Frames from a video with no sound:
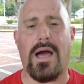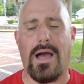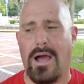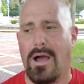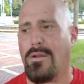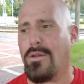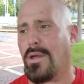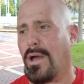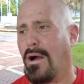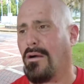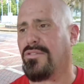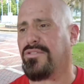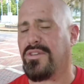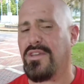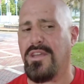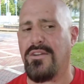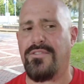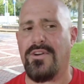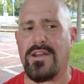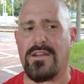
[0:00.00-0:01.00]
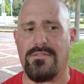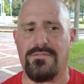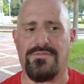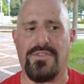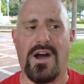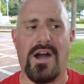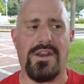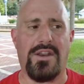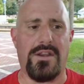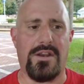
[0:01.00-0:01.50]
I'll, I'll see if I can
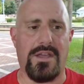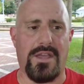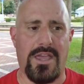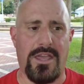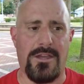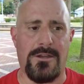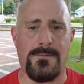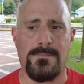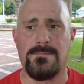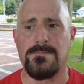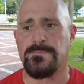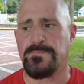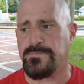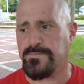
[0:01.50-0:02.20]
find it again.